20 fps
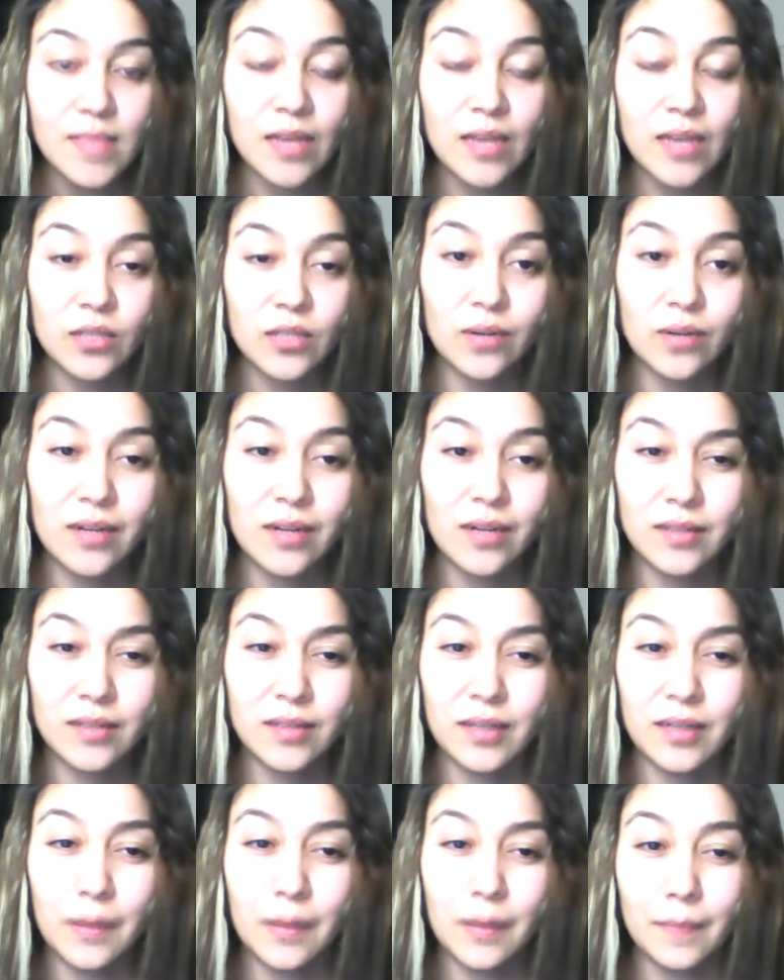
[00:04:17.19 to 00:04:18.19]
so it
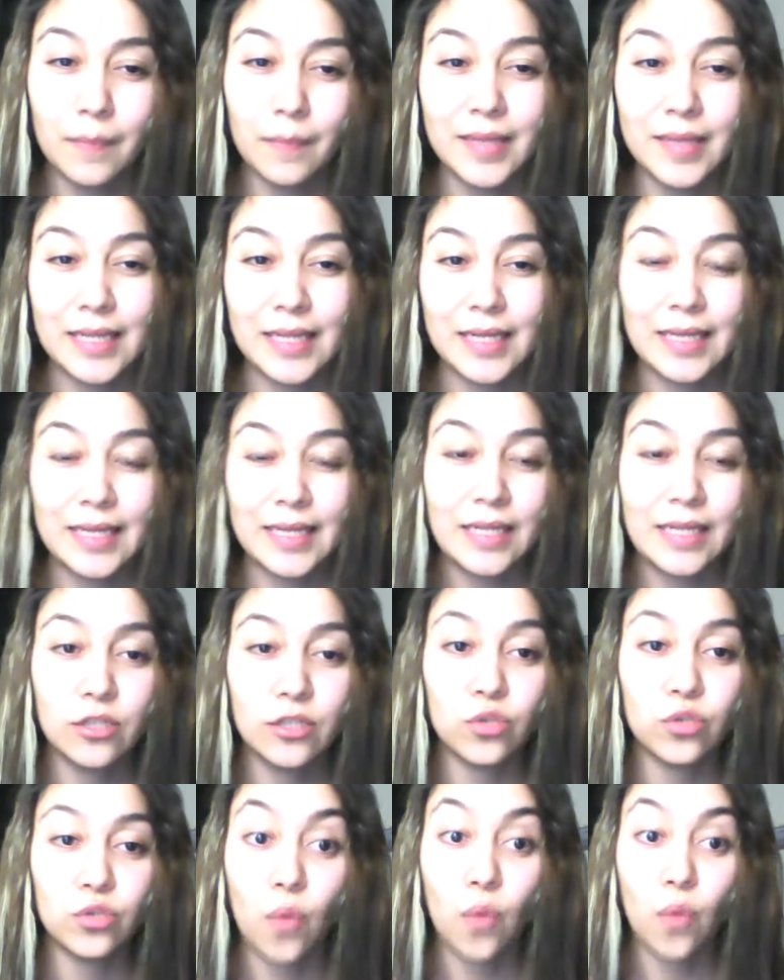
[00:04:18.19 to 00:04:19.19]
doesn't completely
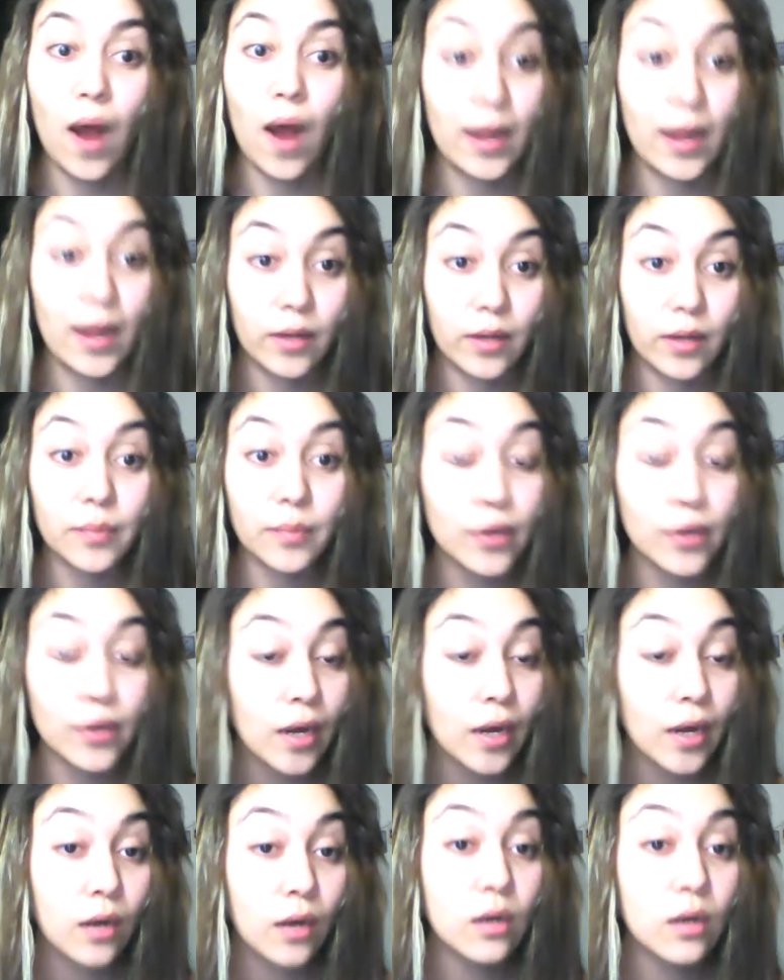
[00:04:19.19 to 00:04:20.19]
dry up your
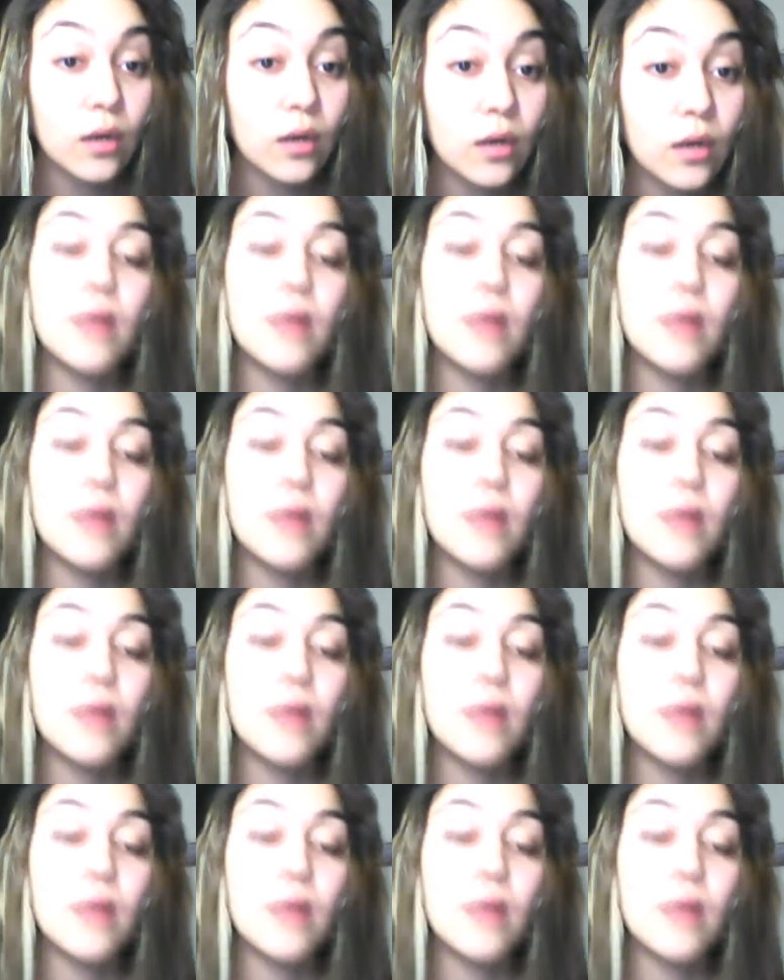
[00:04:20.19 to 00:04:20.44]
hair,